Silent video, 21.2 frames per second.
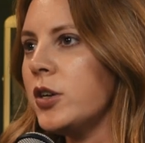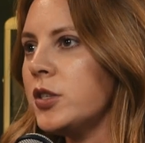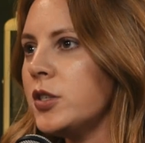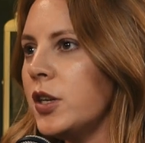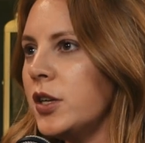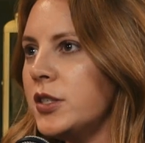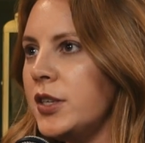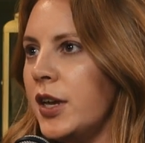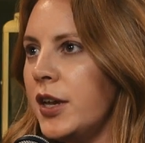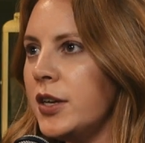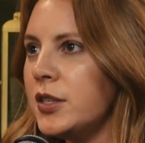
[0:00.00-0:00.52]

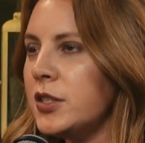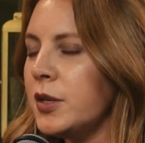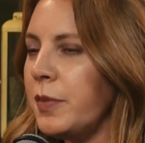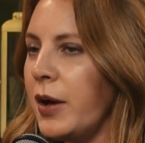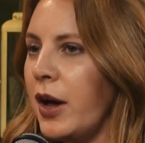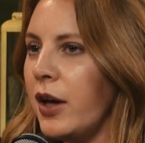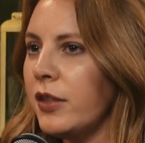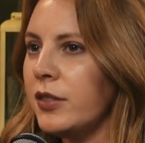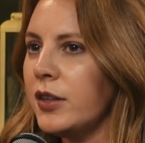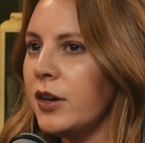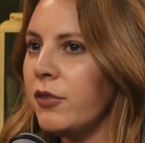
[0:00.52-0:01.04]
son takes a
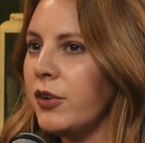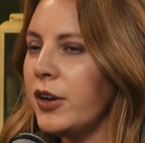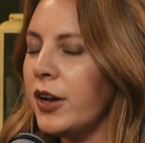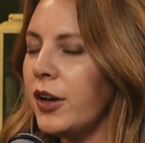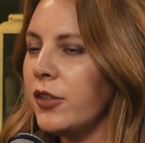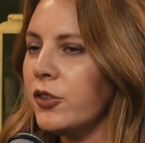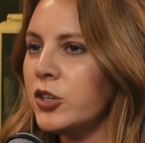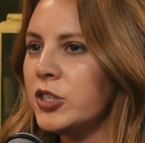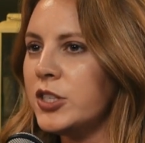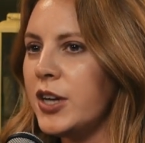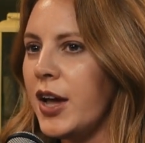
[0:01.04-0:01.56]
bath every
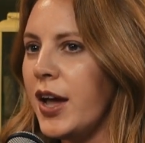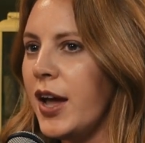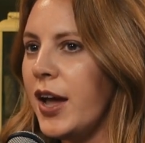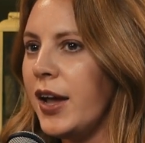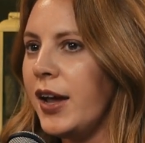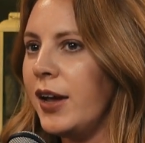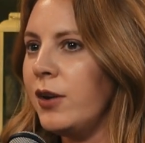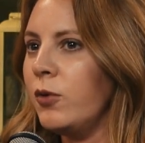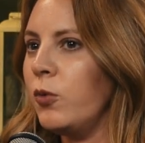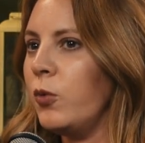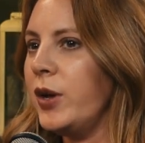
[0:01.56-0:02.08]
other
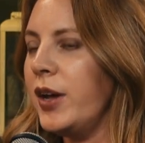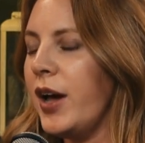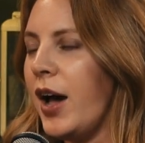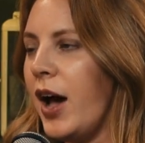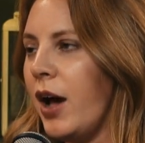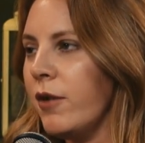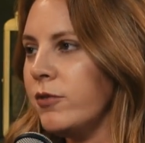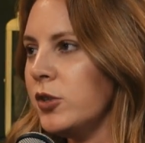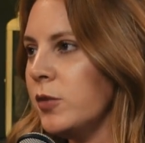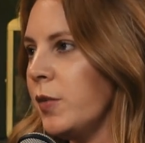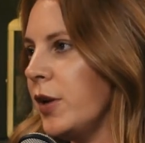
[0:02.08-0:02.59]
day, and we
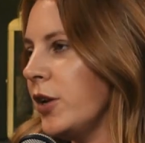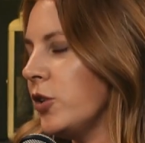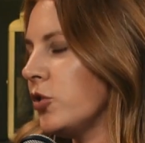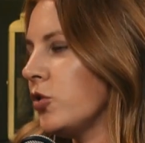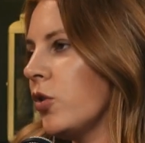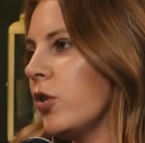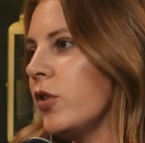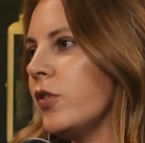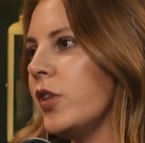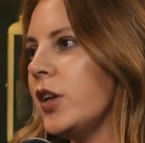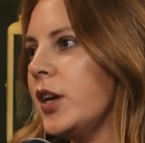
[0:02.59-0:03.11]
have to make
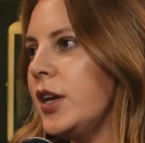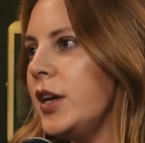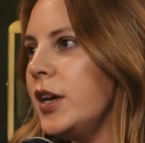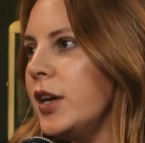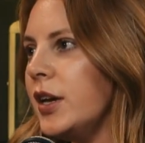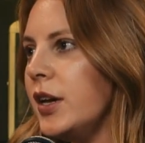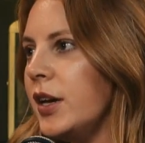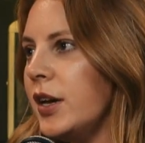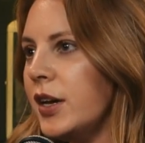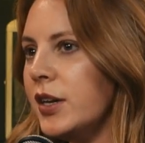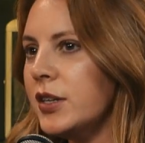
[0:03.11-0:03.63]
sure that
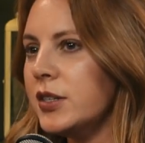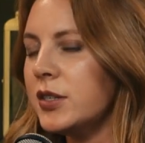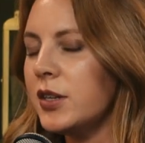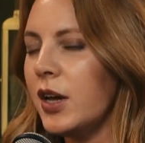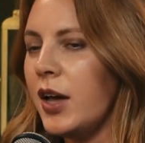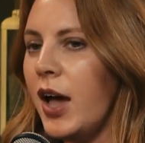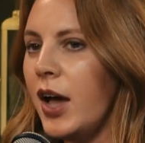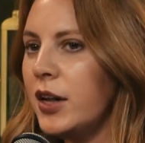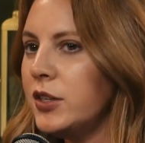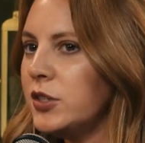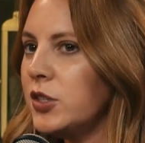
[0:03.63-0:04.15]
he is
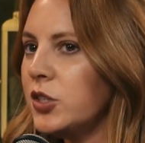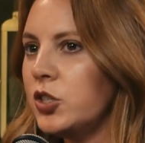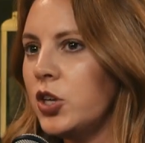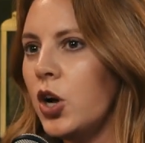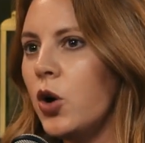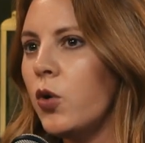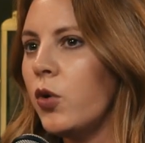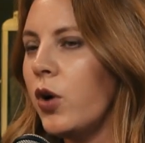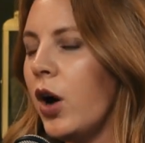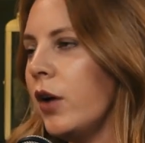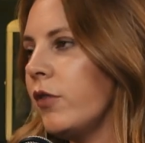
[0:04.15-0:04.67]
head to
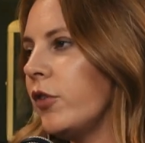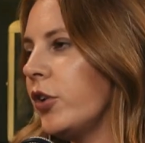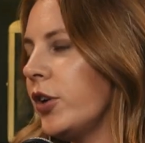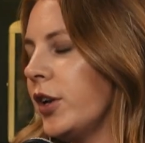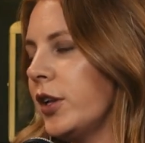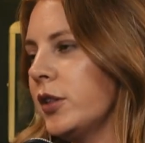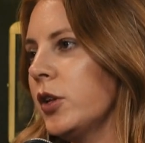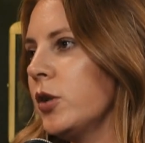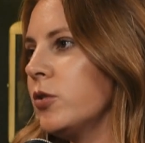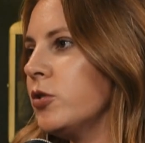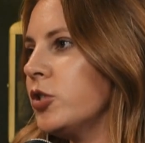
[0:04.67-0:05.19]
toe covered
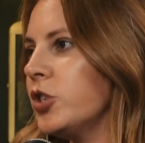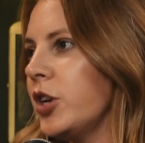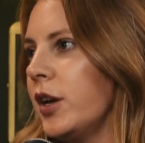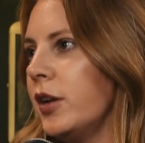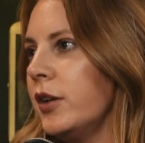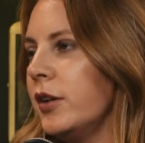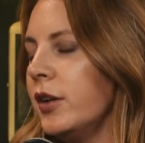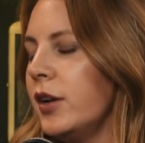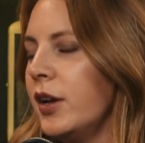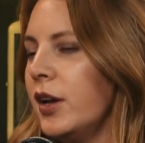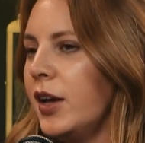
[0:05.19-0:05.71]
in
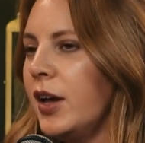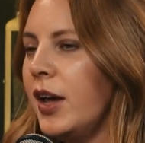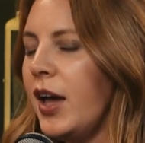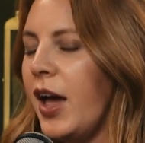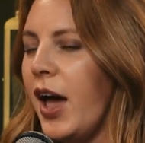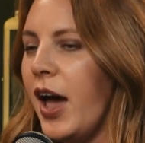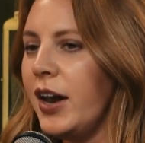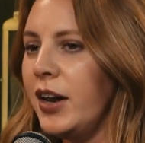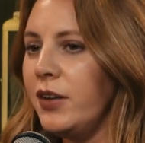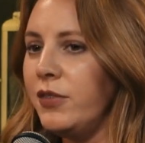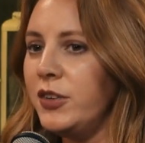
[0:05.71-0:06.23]
lotion.
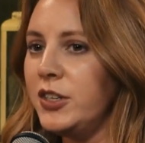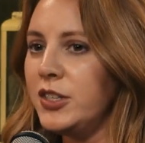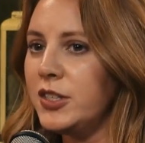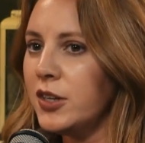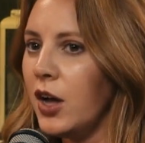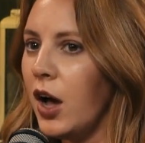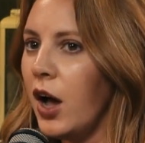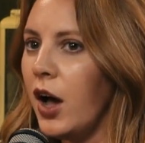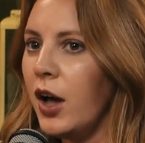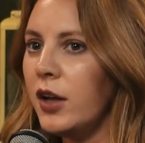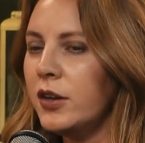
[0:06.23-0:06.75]
And if he's
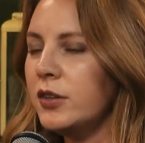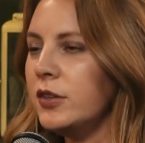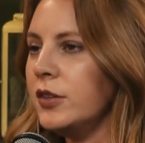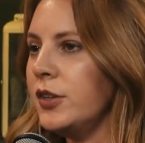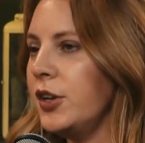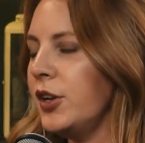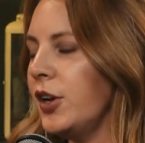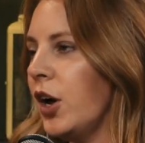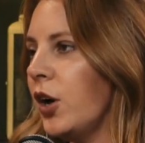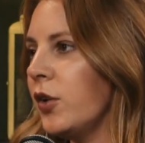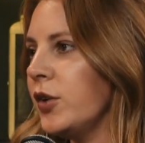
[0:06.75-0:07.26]
not,
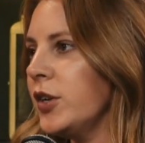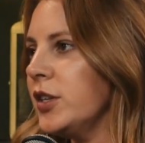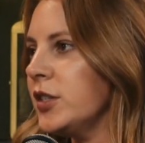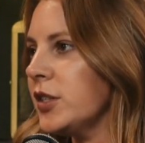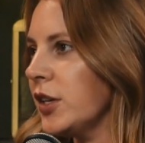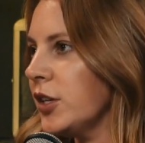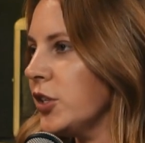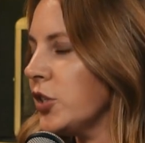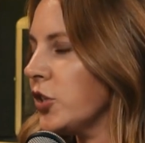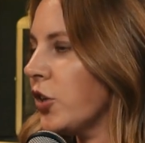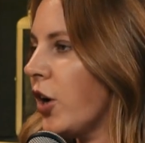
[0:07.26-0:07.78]
he's
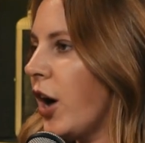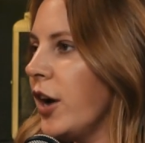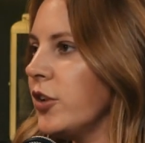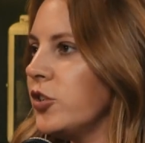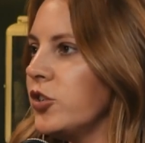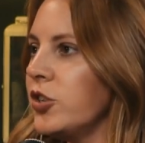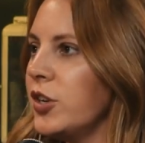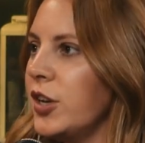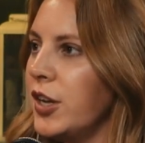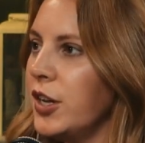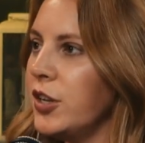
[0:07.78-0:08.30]
going to
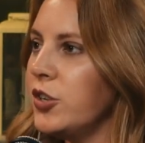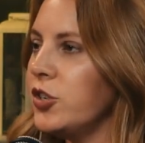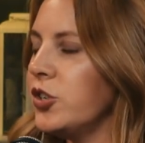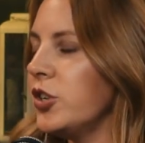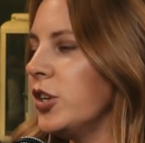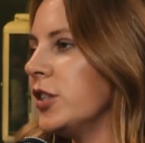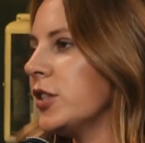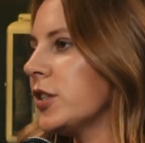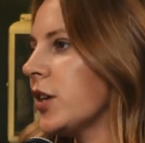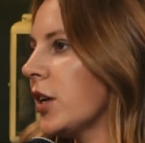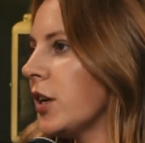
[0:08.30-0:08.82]
scratch and itch
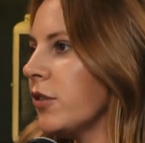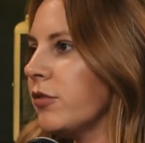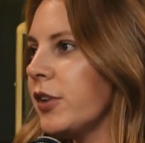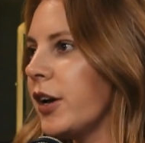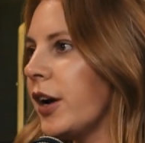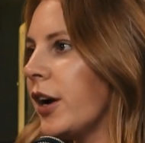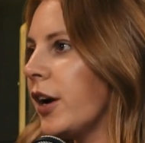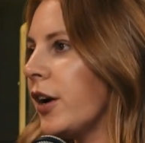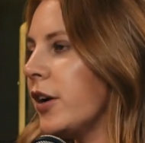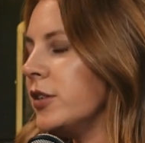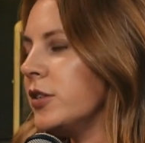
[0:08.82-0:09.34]
and it's going to
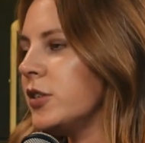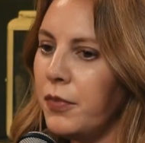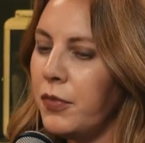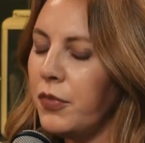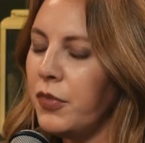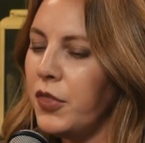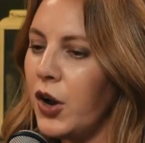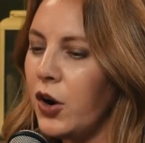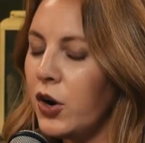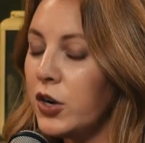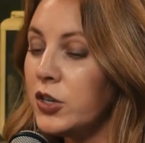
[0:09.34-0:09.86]
flare. And
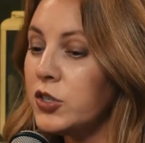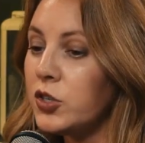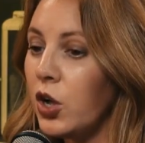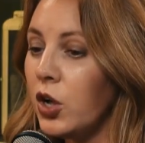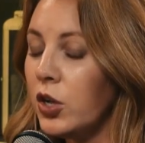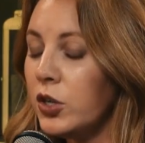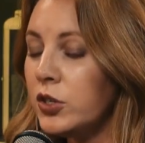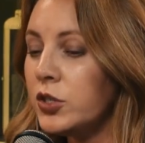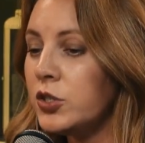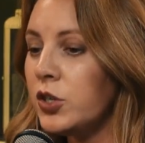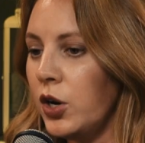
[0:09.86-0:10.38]
there is
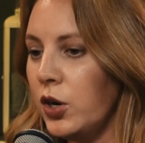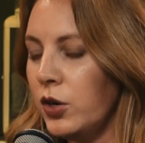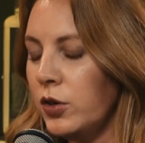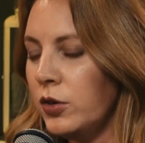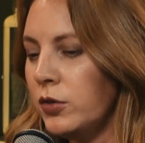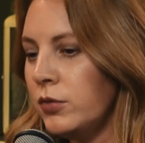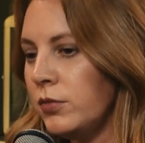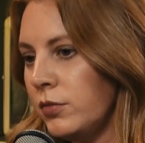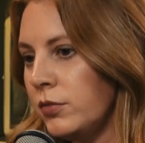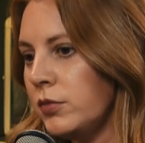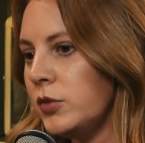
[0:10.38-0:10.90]

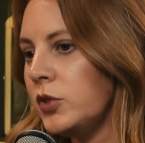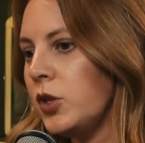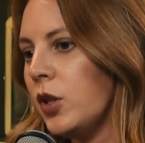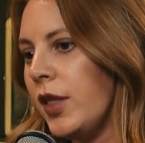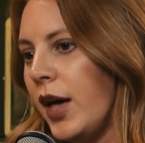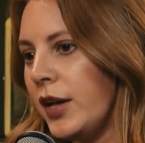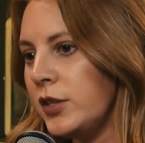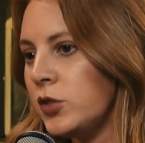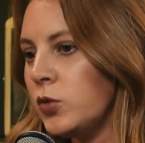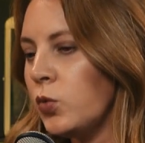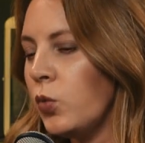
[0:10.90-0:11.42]
also, so
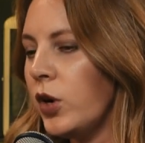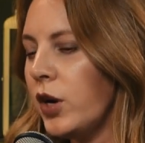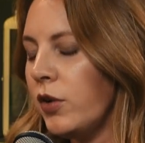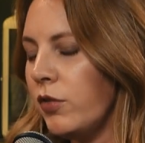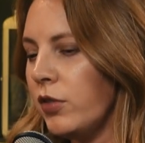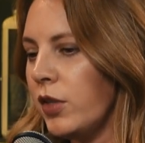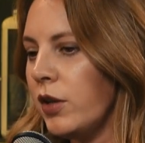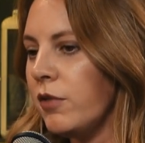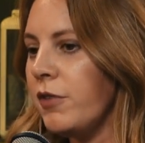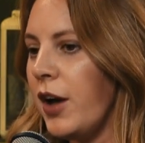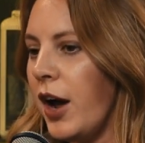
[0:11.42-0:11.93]
that's one of
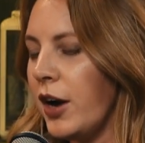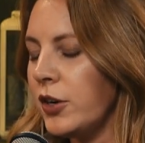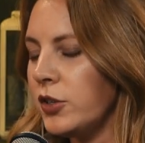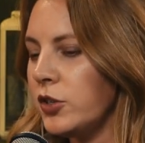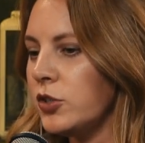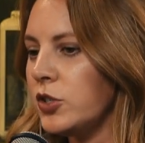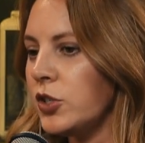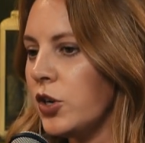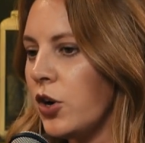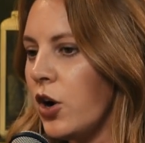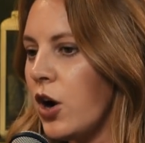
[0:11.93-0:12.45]
the
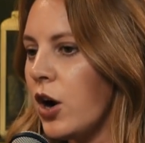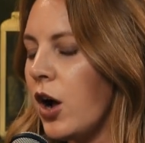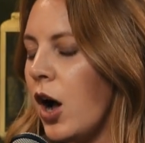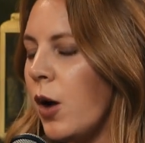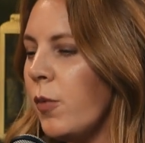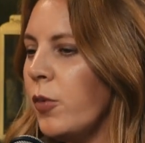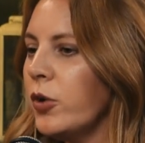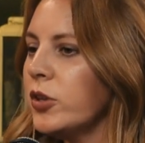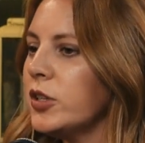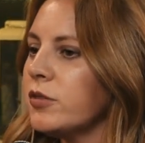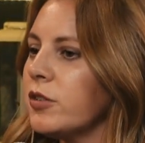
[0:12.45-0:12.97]
factors. There are a
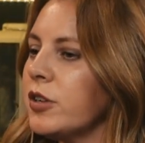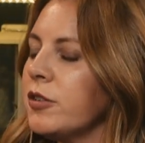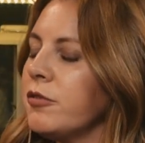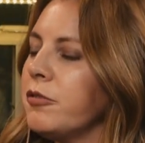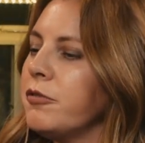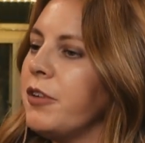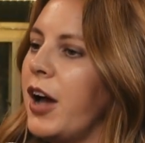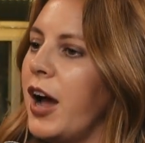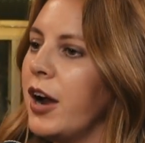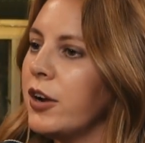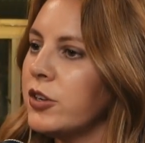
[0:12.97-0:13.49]
couple different
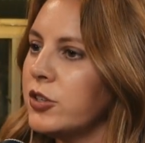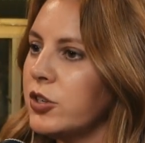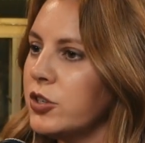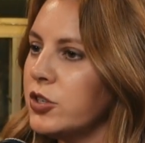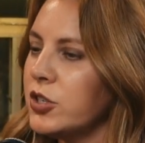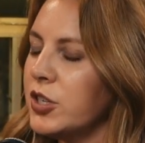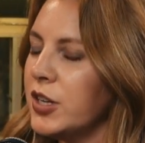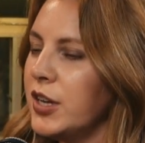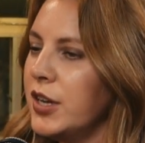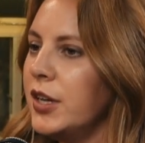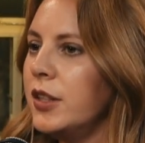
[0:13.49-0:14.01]

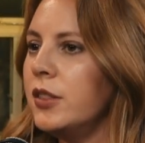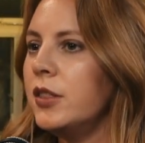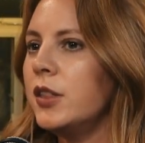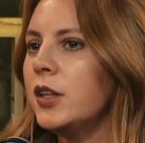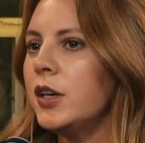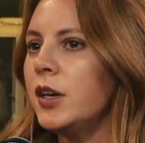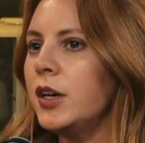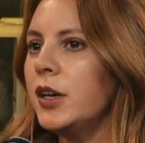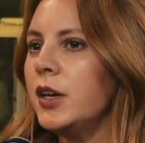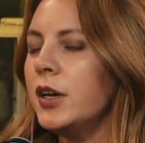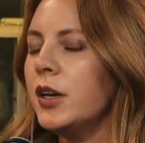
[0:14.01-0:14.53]
factors in
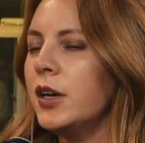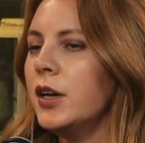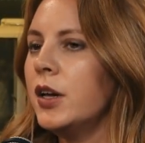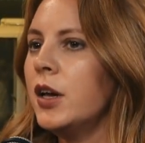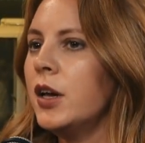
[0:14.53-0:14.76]
the